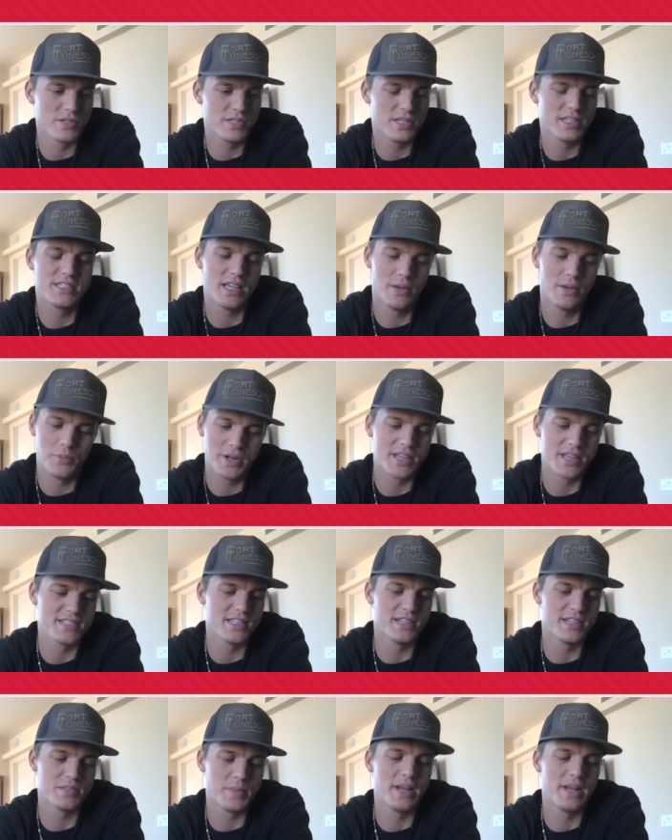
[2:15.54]
It's when I
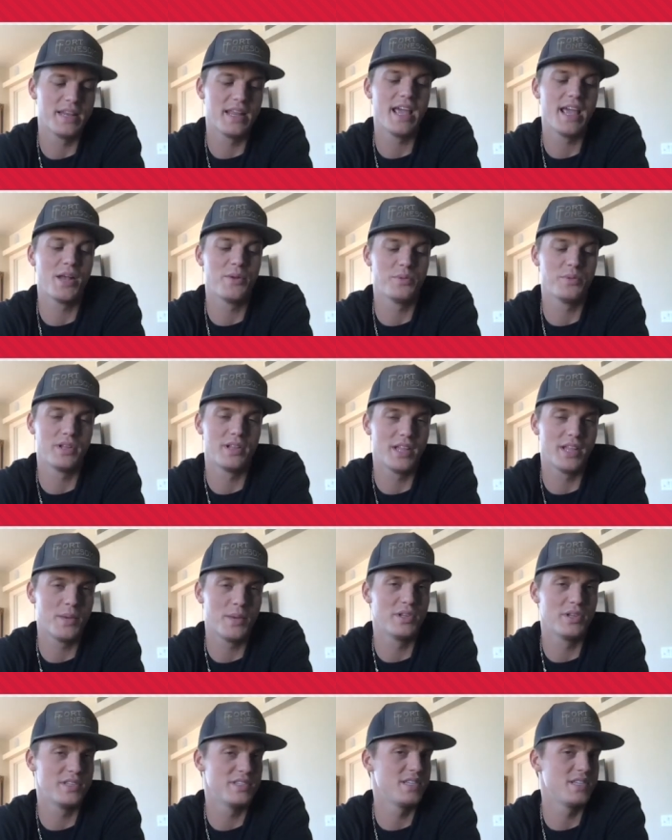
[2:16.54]
sent it to my dad when the
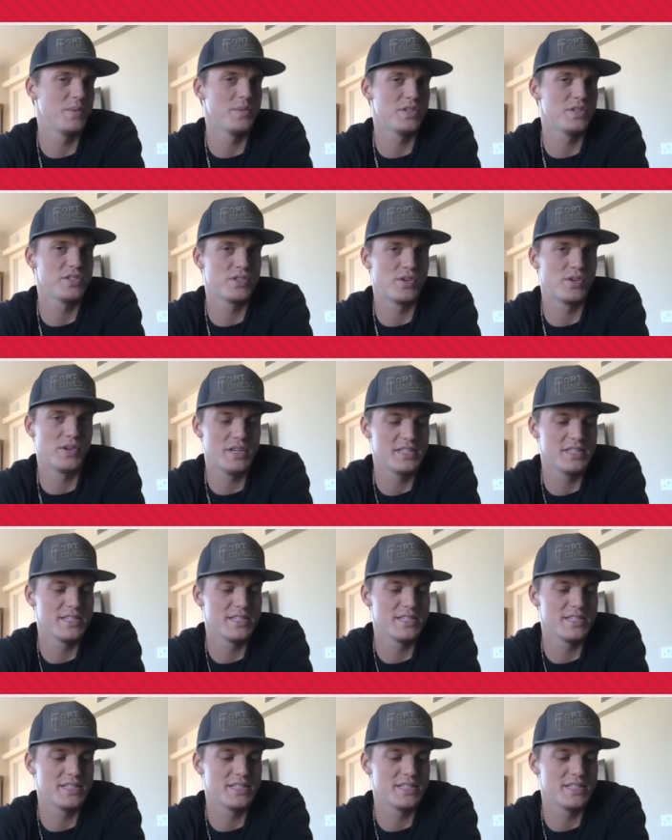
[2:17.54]
label had sent the song.